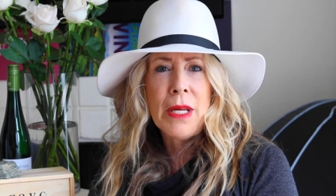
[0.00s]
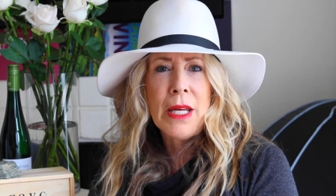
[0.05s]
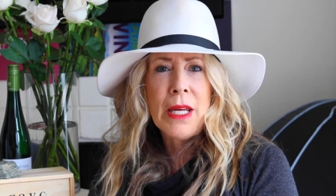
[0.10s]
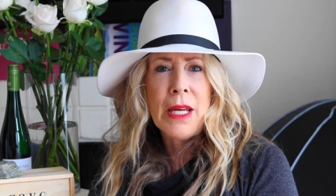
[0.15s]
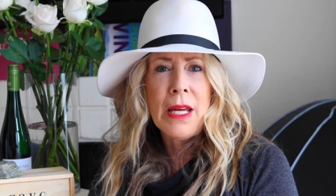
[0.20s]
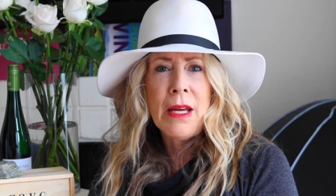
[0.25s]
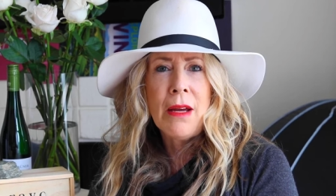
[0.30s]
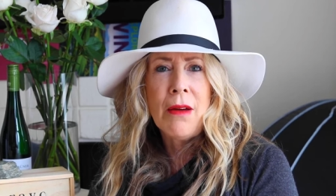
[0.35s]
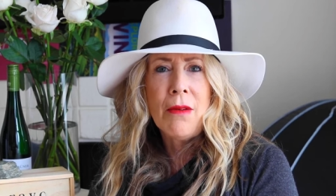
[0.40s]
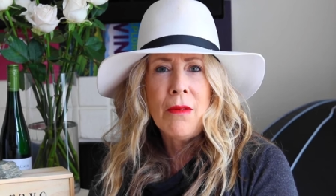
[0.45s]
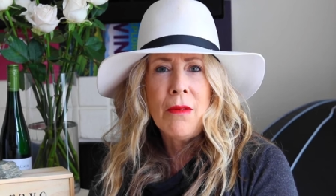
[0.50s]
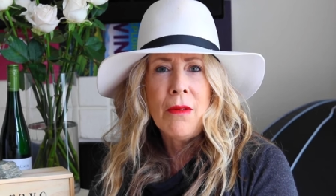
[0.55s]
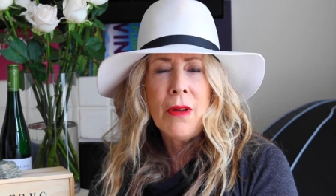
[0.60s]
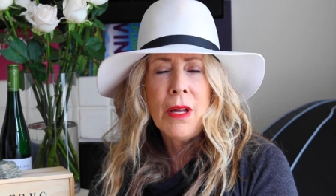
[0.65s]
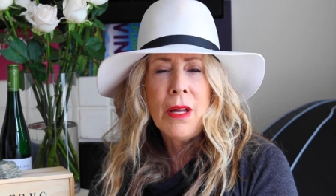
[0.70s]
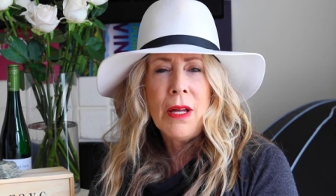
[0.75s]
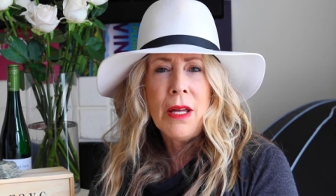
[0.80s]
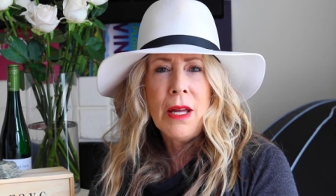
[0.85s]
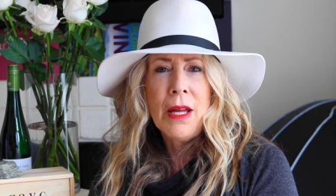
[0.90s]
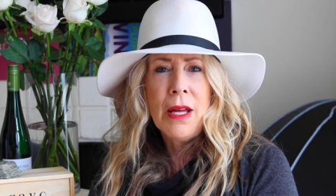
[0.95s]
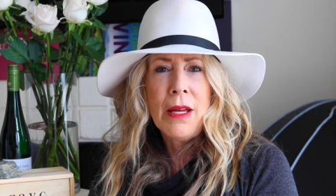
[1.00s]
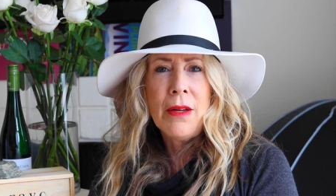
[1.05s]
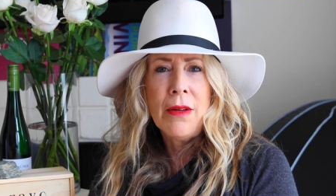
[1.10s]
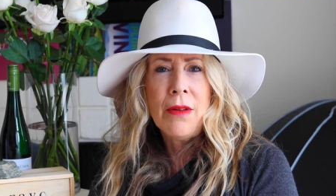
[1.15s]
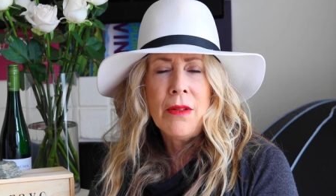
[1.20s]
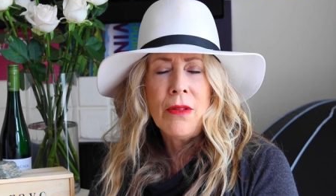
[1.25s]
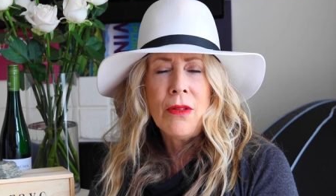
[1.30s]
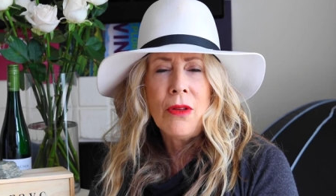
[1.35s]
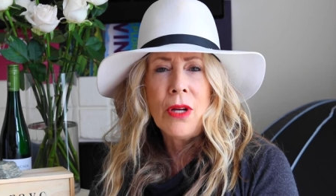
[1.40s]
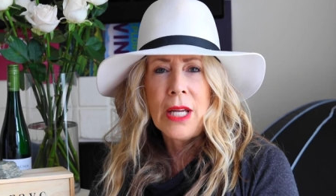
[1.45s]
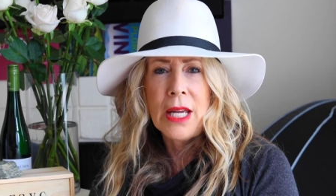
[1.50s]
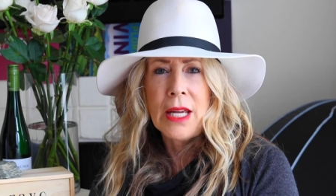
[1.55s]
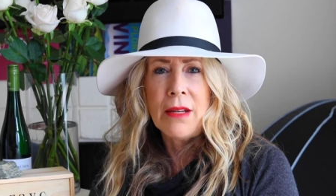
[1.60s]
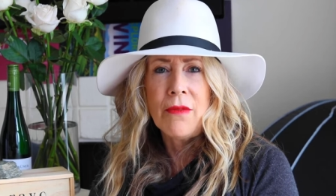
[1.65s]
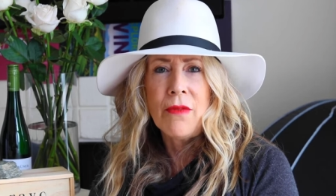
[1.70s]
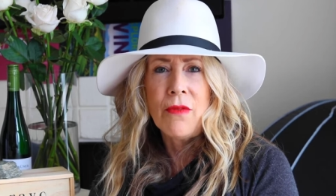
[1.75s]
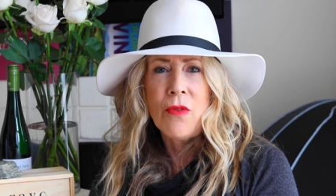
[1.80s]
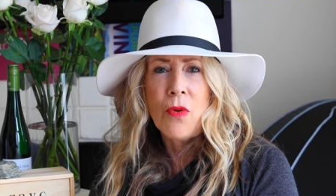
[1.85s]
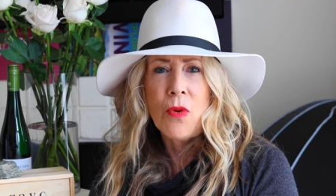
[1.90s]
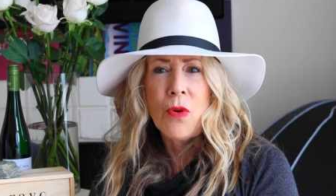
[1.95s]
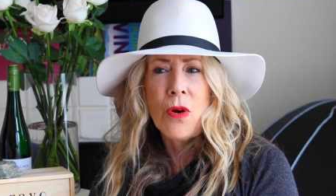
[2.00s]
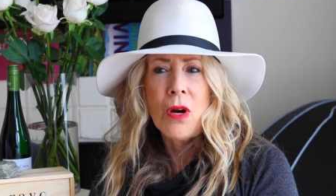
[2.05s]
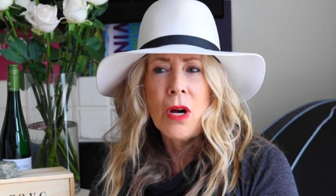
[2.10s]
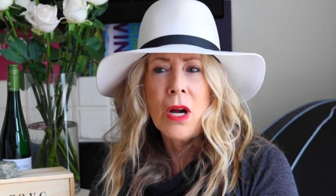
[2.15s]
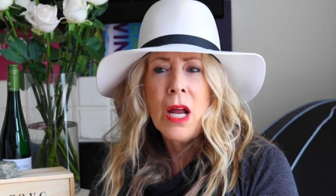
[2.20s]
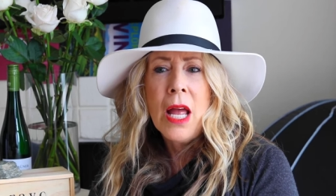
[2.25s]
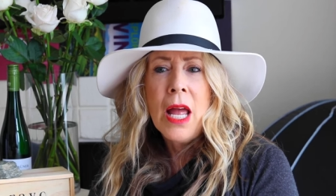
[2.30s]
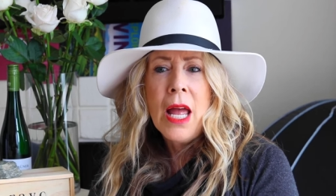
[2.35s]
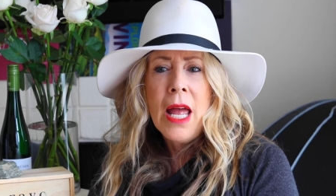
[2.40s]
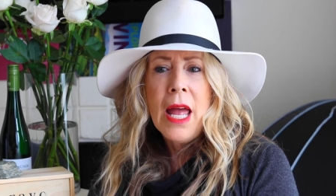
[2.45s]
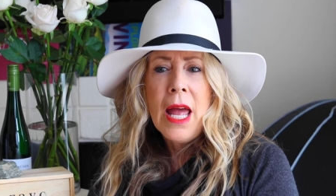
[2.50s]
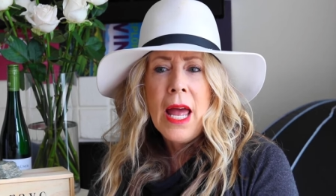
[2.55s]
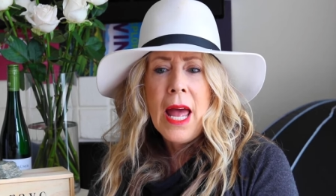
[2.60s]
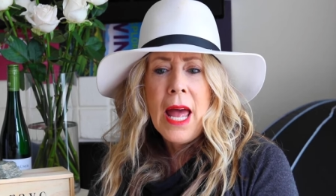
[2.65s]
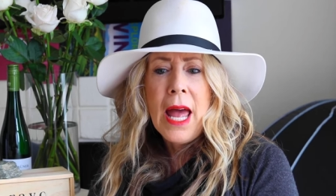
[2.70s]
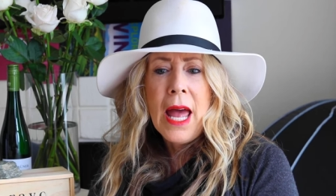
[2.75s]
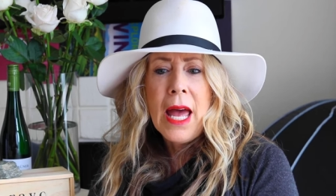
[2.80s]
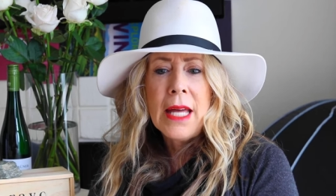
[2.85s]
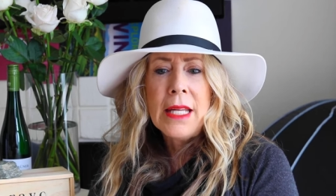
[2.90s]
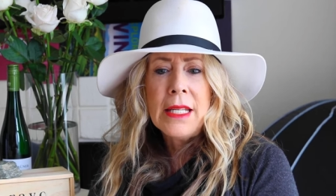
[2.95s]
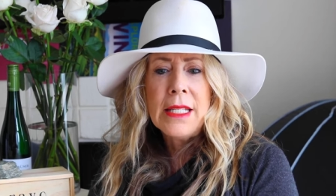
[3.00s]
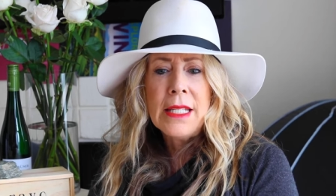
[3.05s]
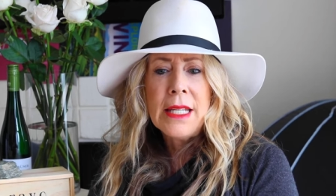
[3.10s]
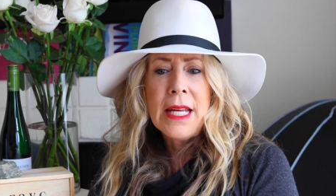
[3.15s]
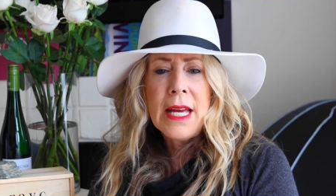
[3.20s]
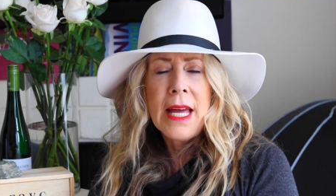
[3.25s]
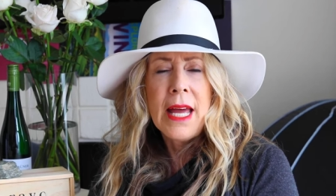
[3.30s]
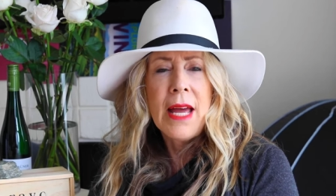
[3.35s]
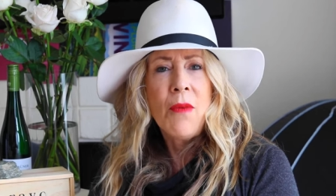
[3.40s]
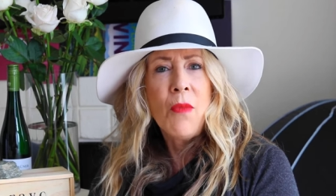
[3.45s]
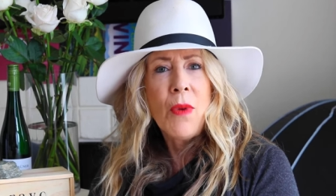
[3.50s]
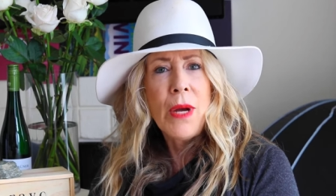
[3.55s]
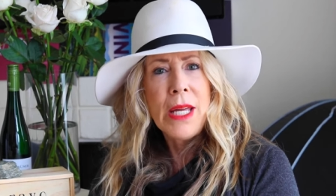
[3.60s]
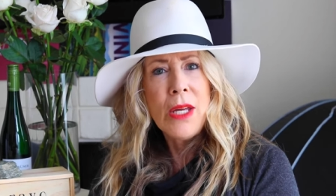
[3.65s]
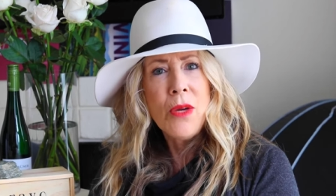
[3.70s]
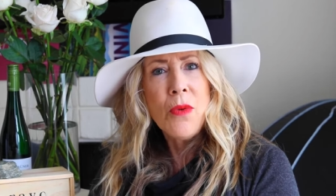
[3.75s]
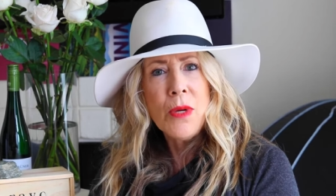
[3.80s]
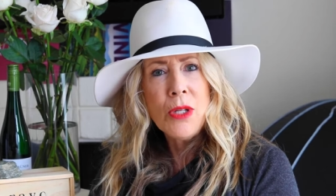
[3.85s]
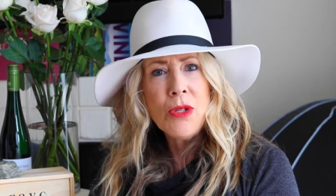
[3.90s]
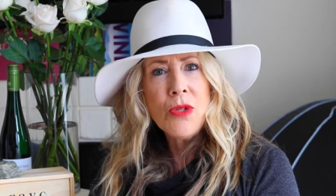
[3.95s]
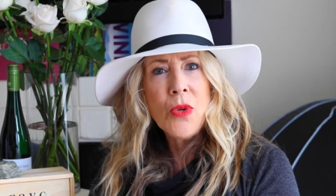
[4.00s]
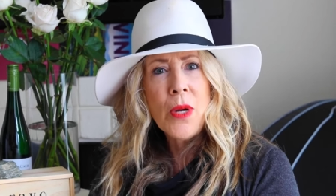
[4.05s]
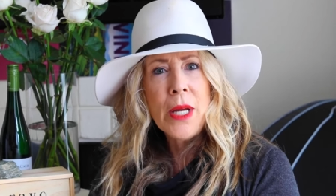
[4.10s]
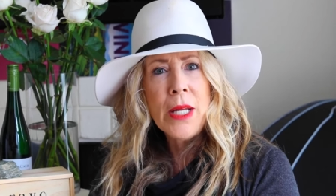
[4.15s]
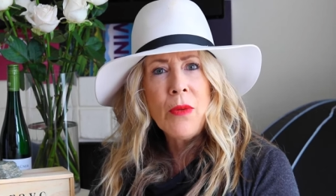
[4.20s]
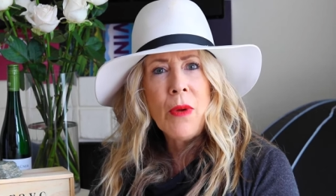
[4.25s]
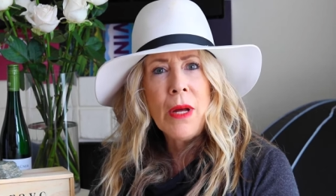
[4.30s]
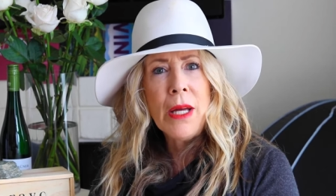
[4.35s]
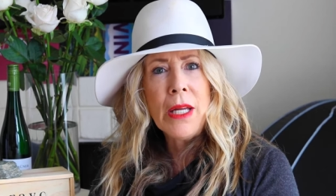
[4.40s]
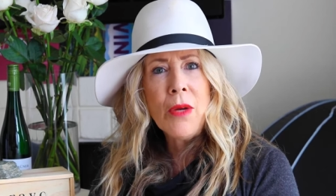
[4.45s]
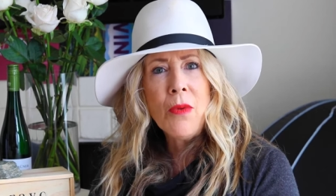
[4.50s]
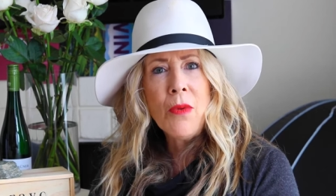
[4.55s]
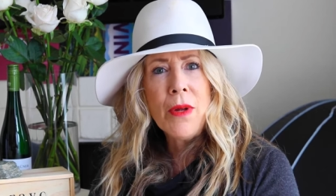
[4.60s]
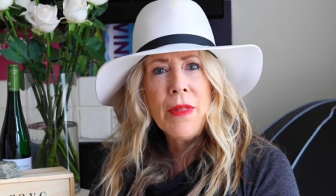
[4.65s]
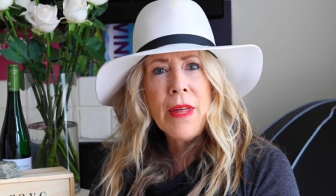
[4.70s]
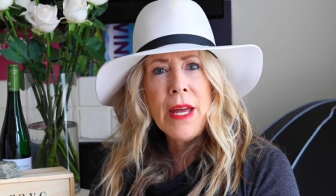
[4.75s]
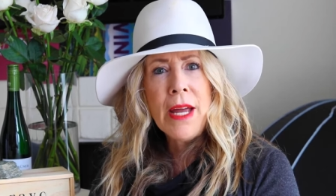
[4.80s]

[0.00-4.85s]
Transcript: be uh, looking for and, uh, and what you enjoyed while you were